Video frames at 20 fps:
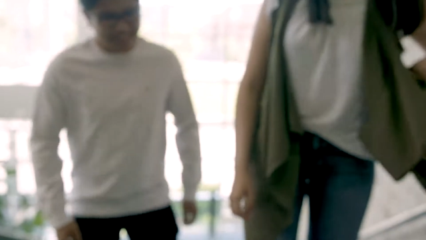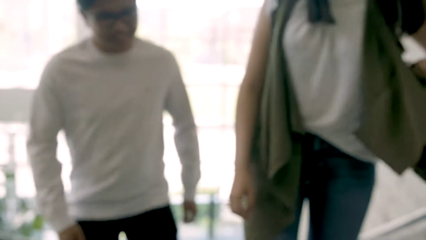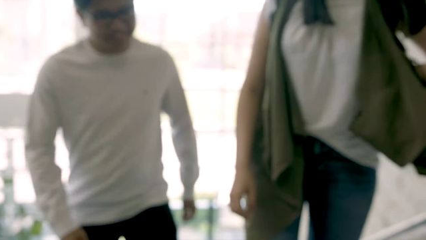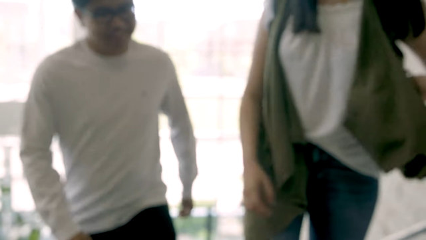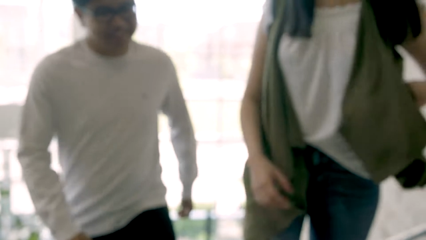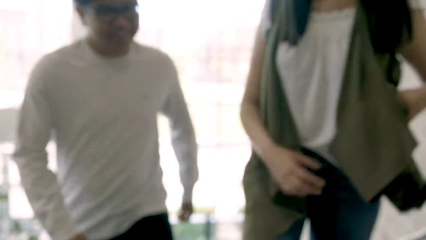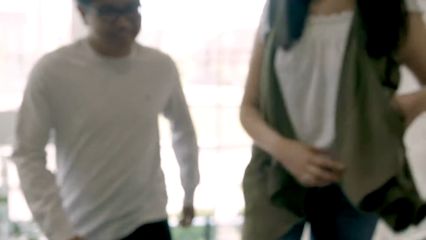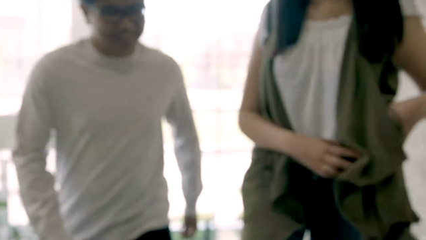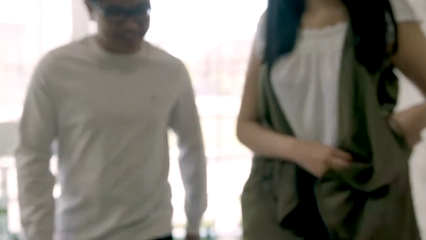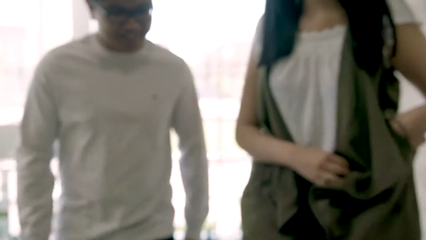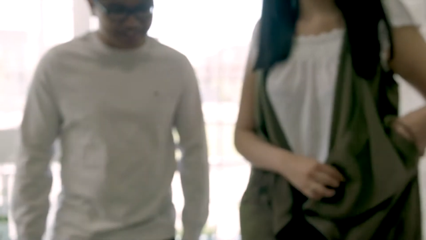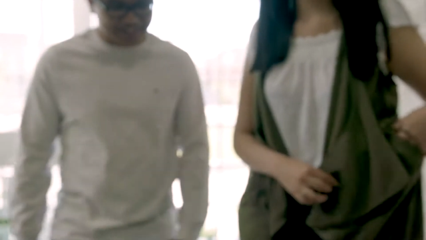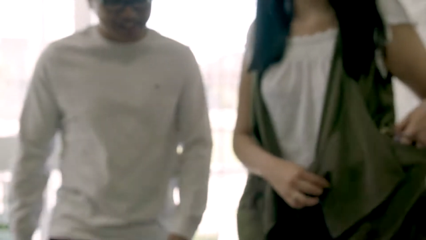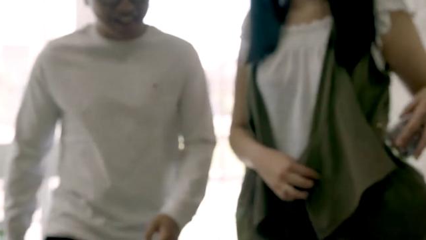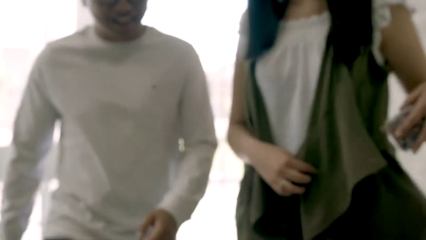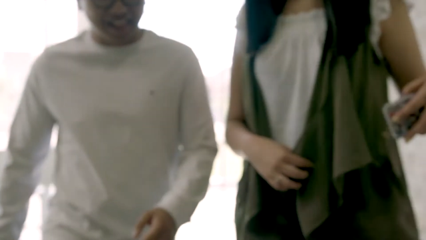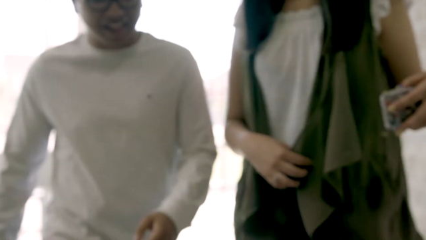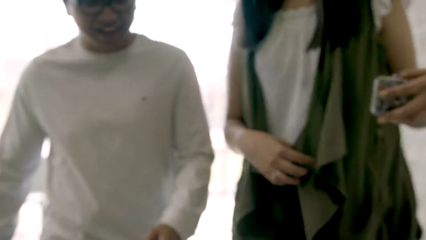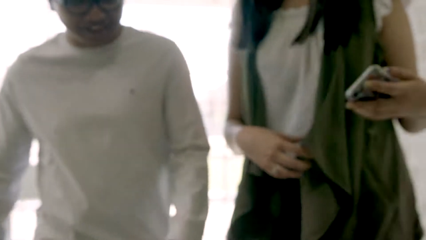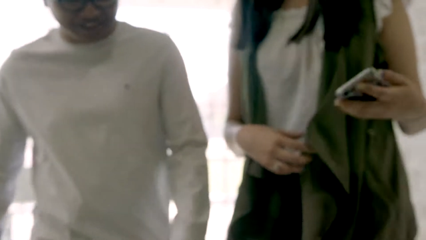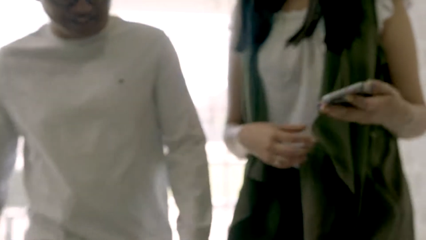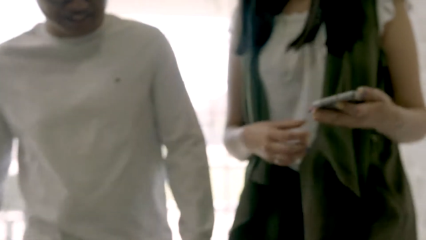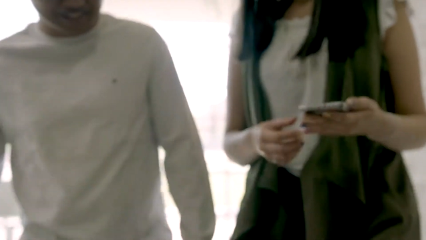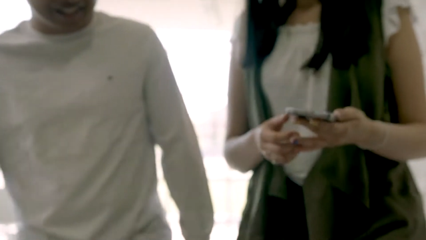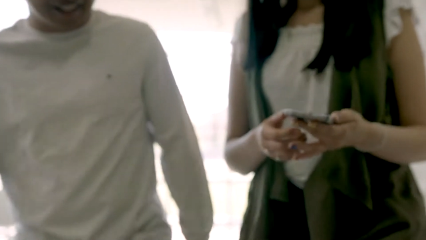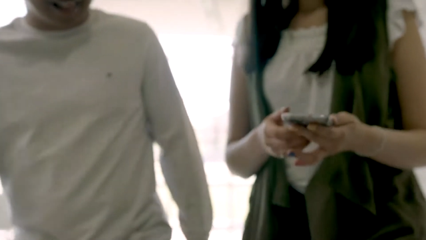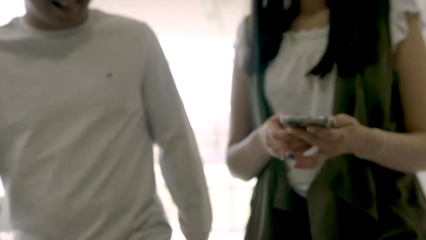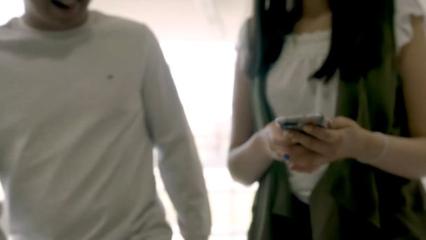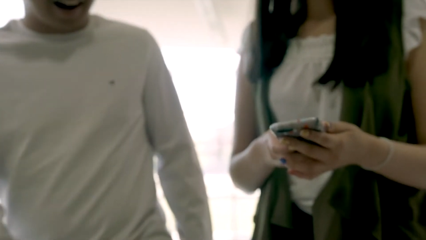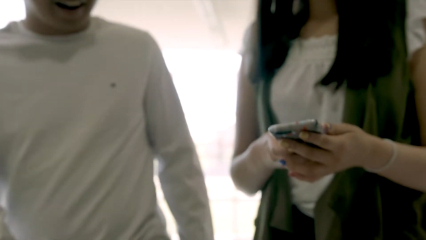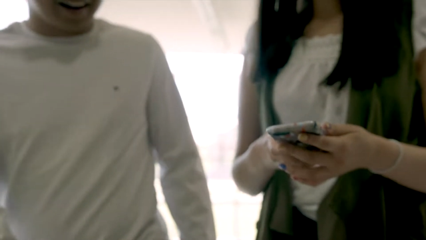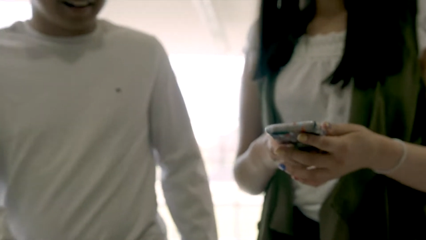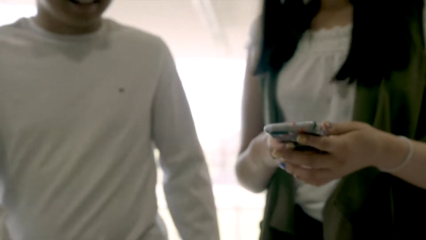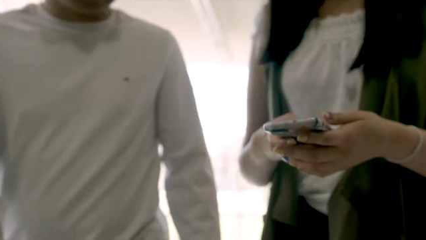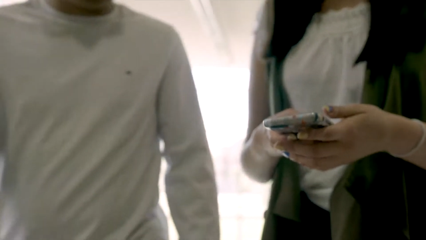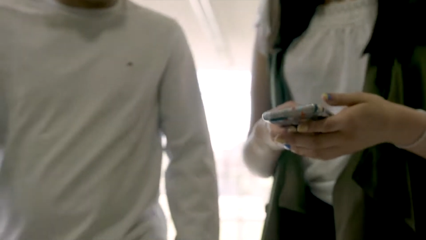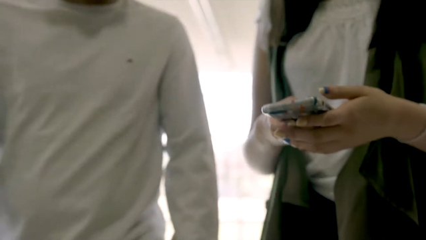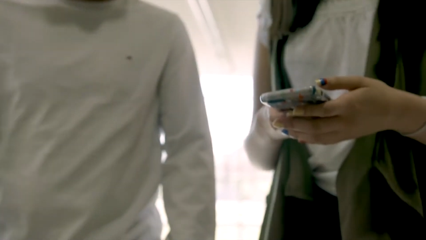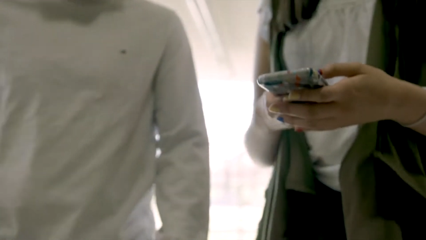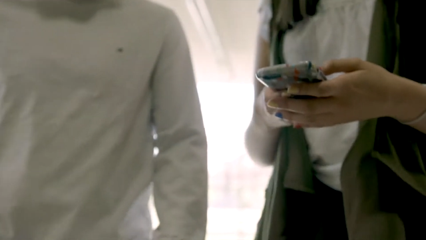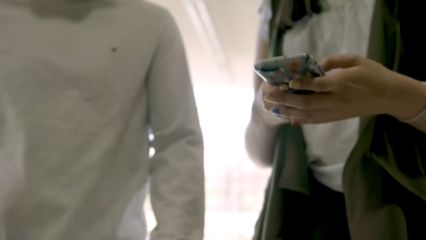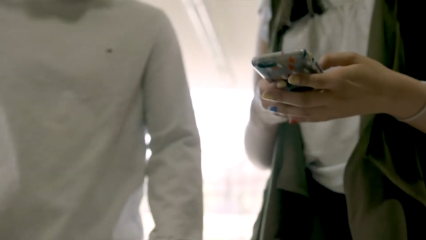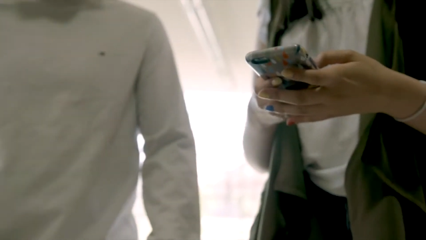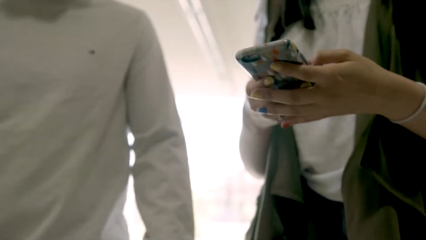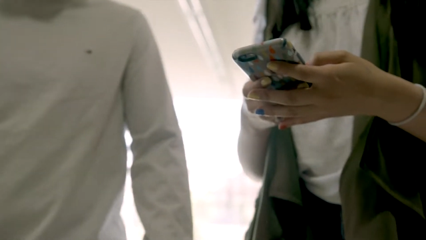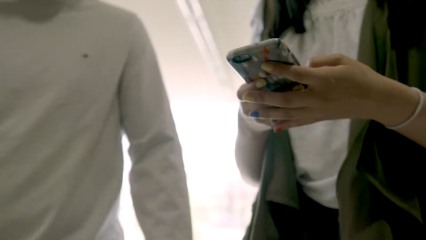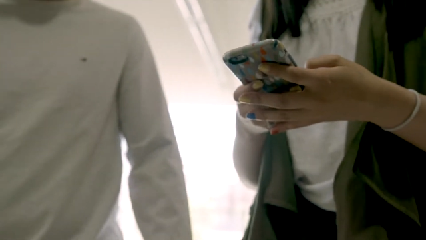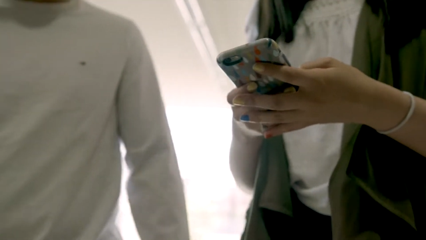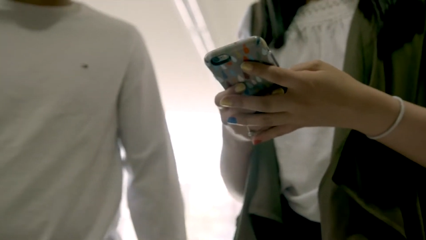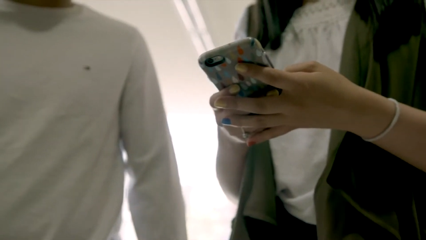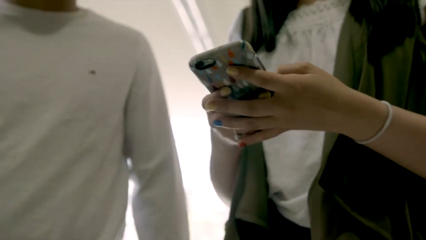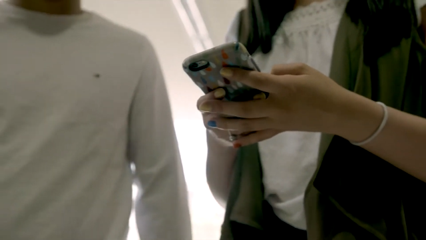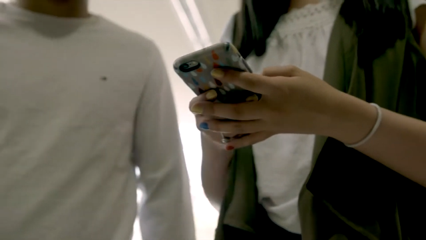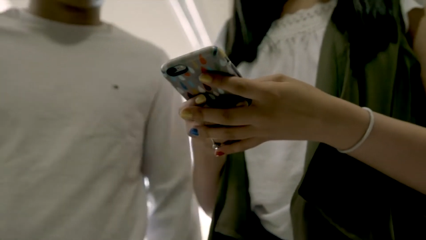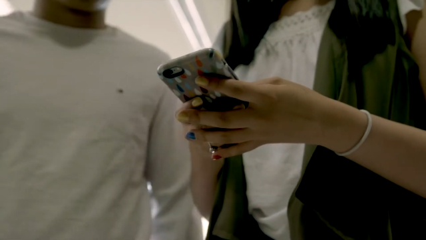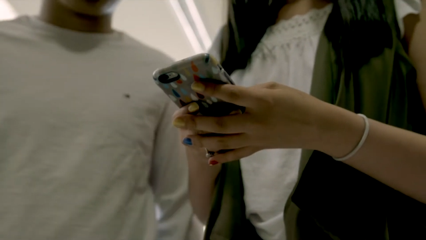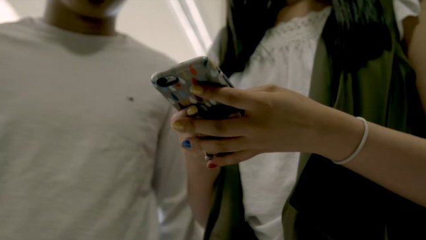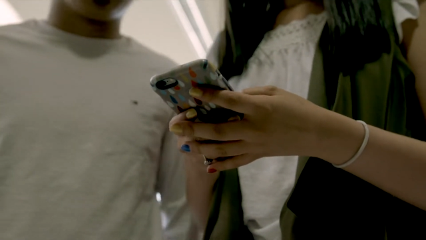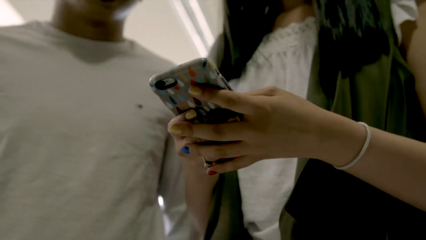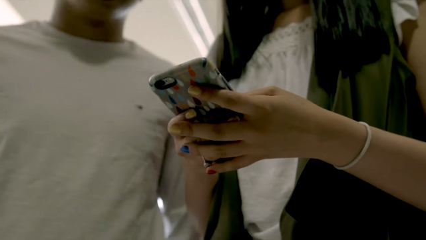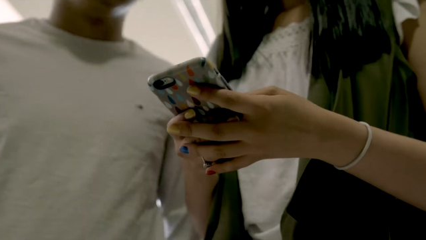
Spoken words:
[unreadable: no face in view]